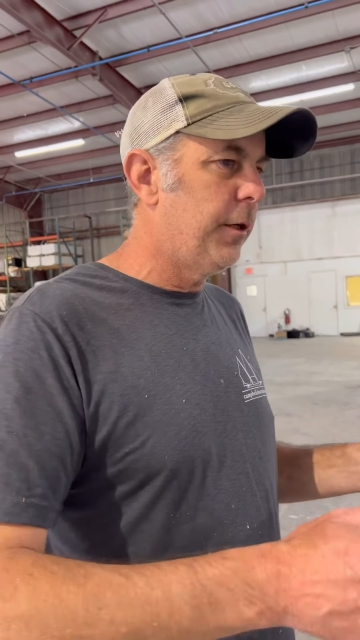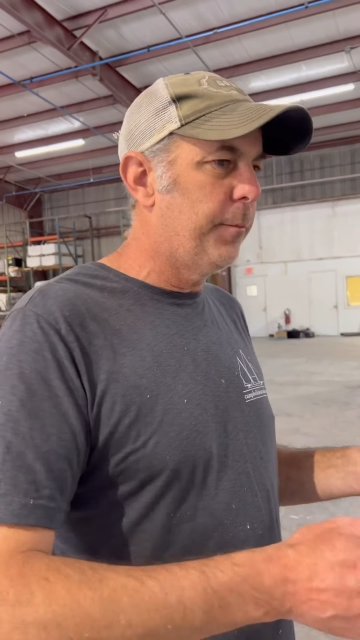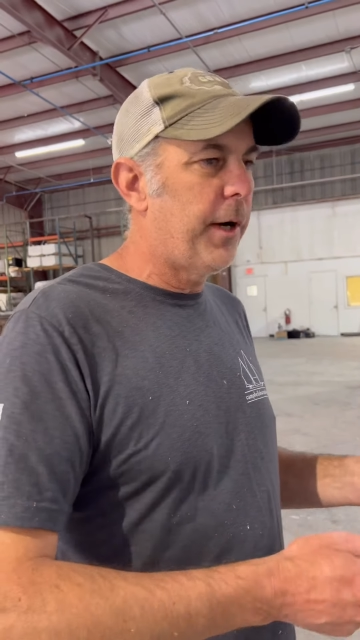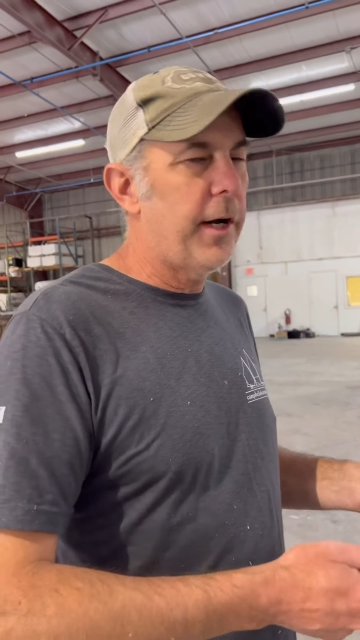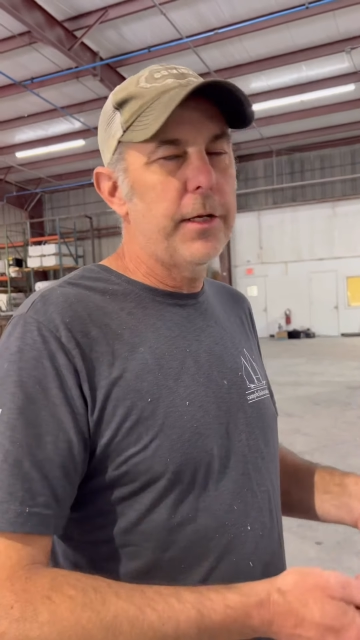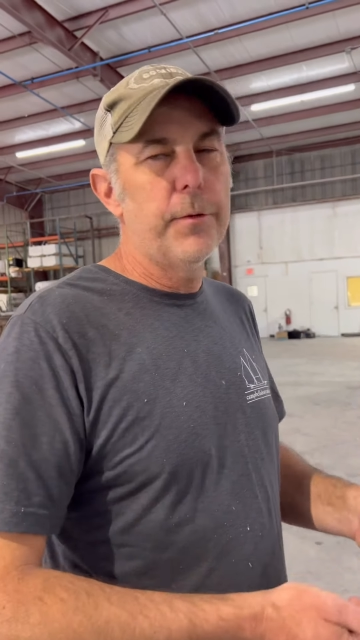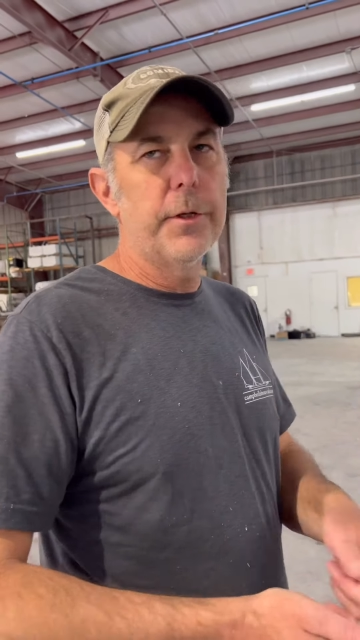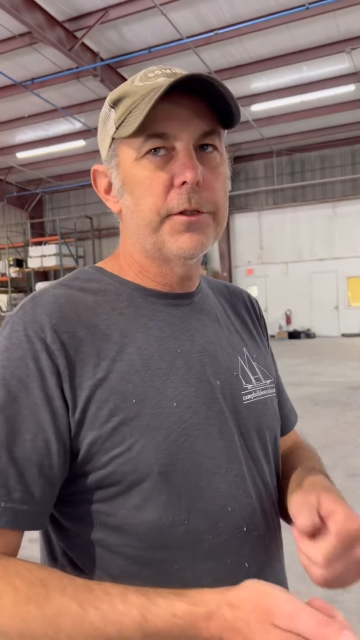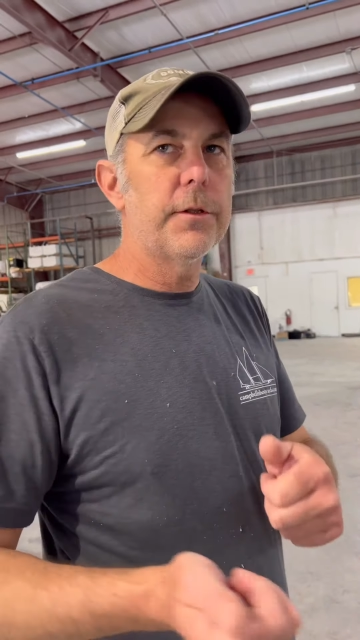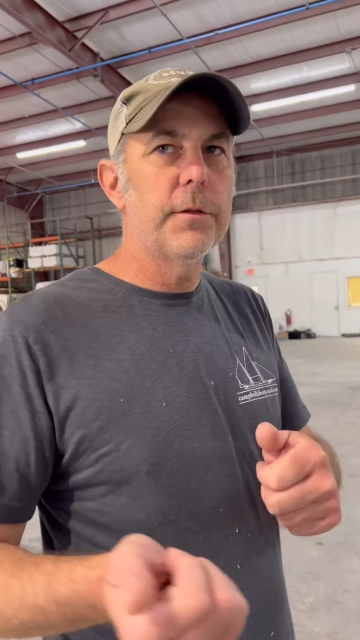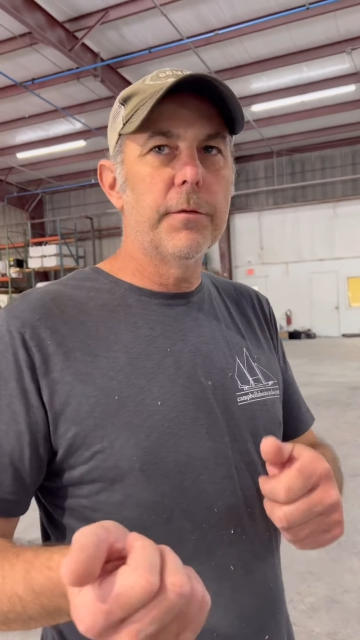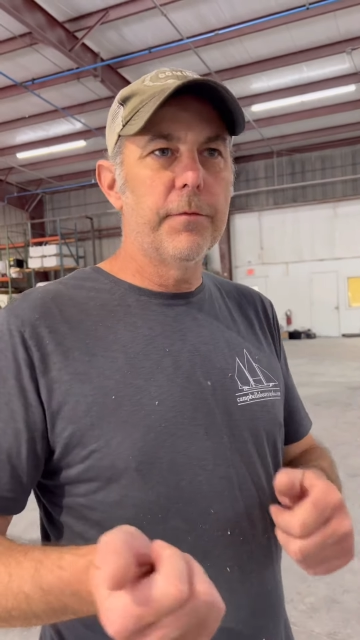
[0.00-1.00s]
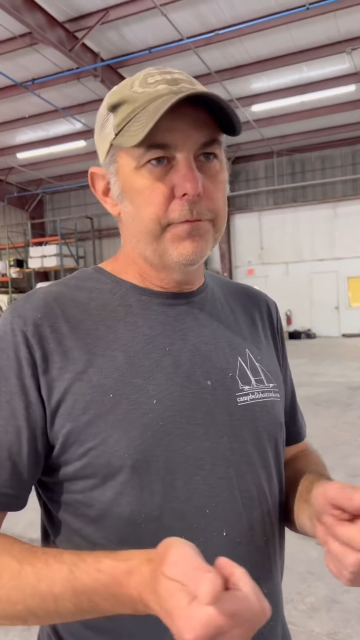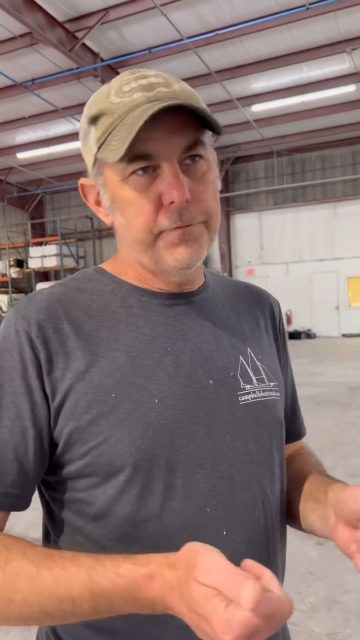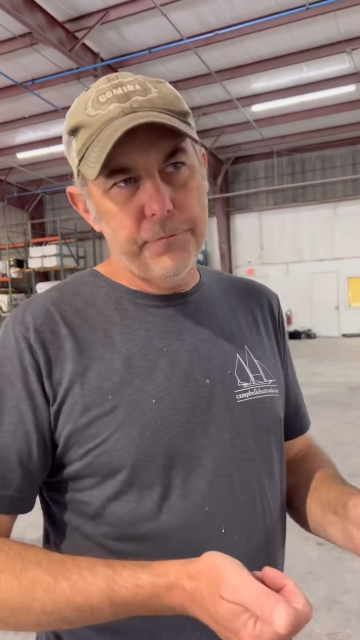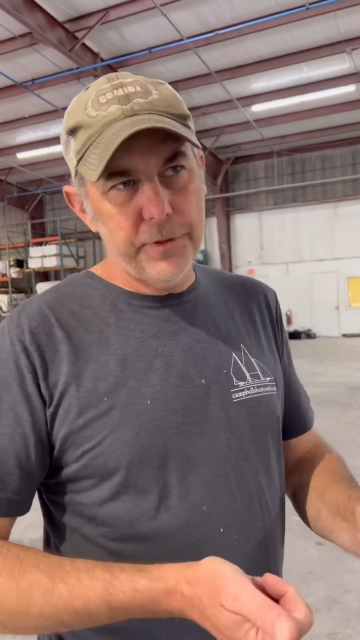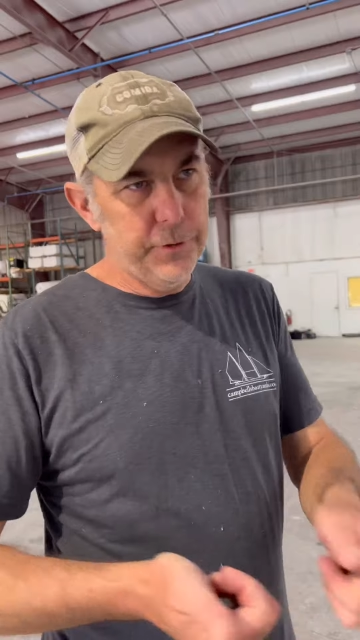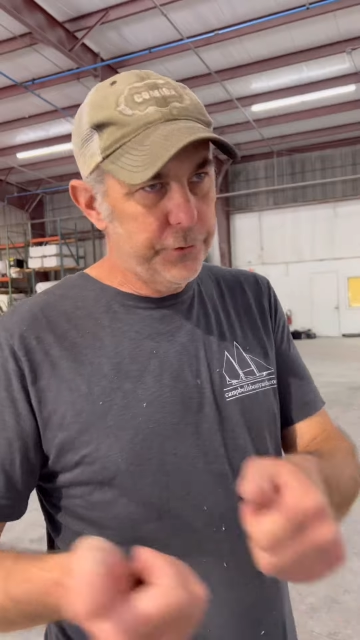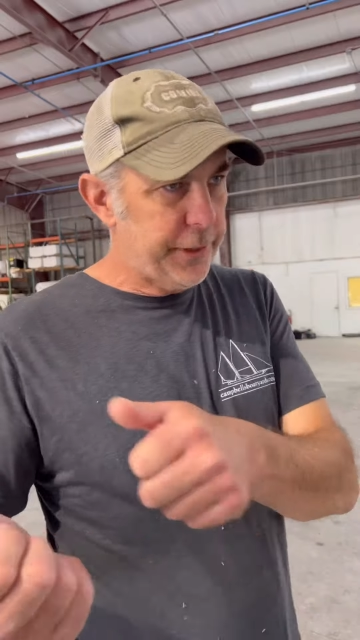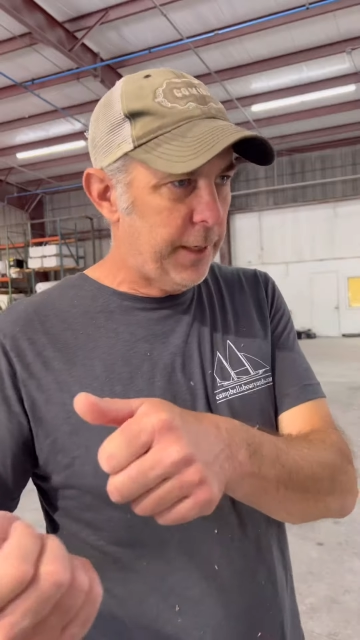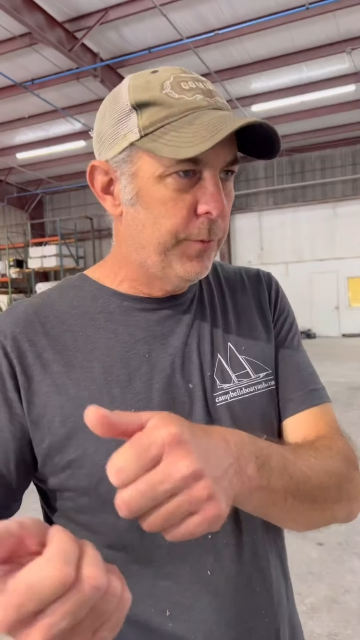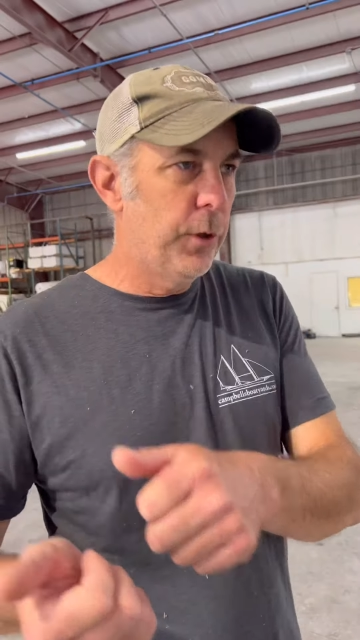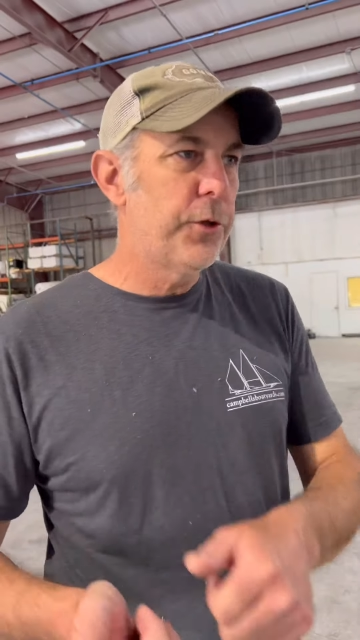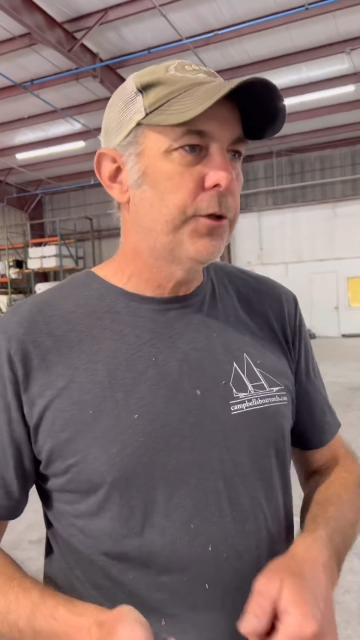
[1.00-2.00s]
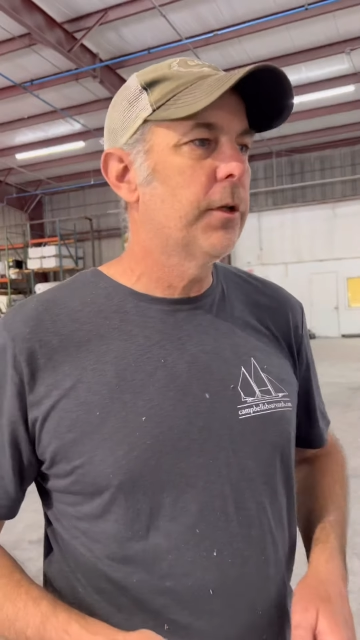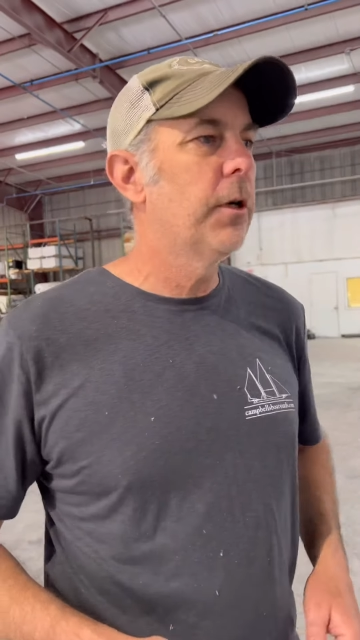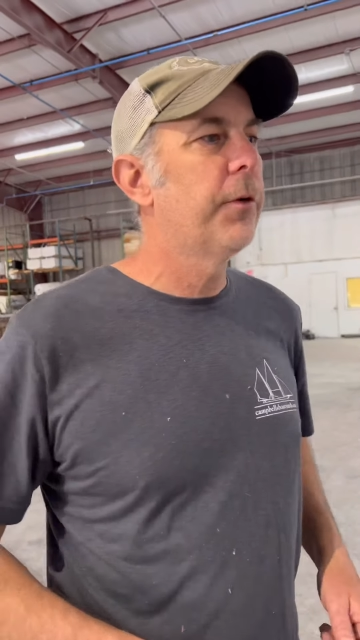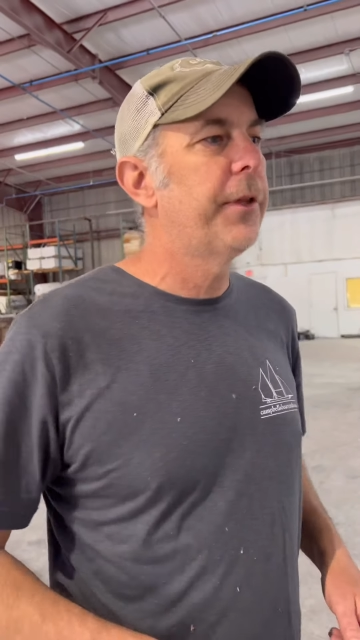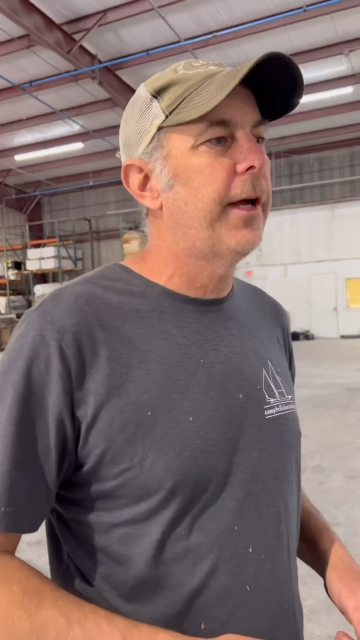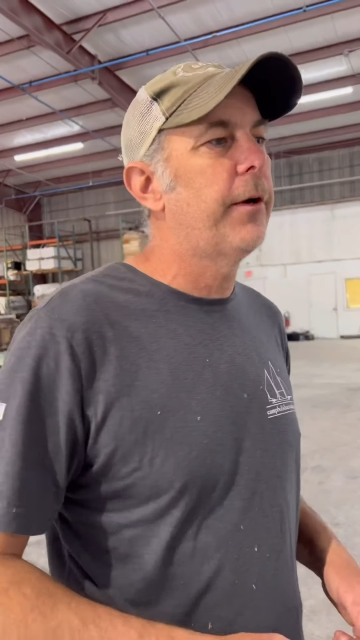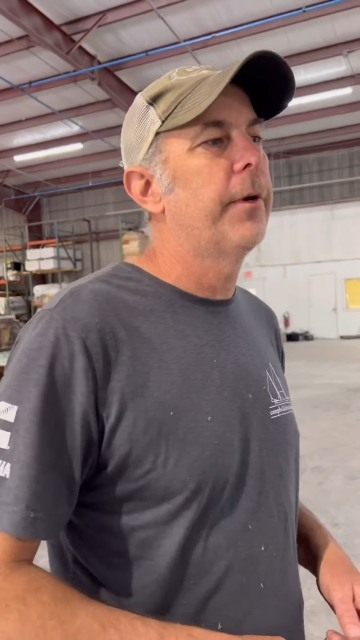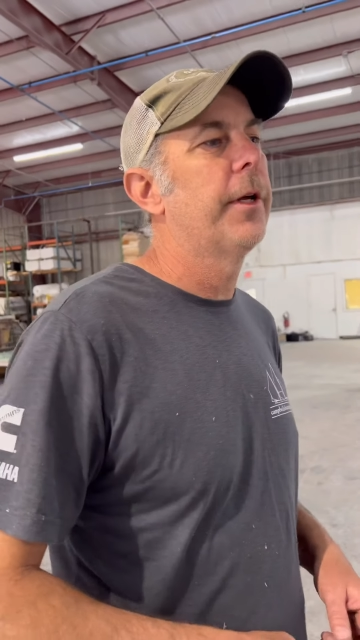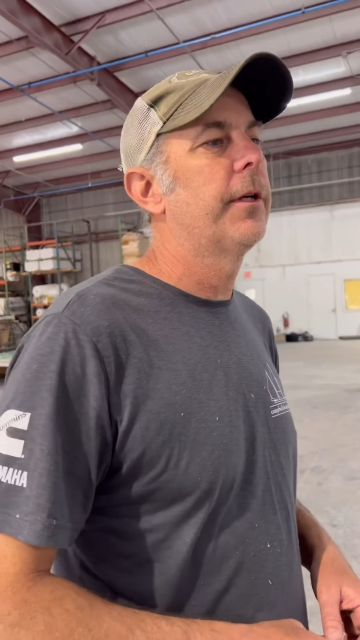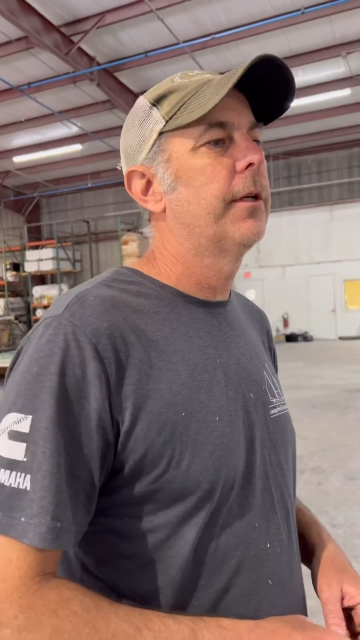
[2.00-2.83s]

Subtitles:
your body feels that motion going that way.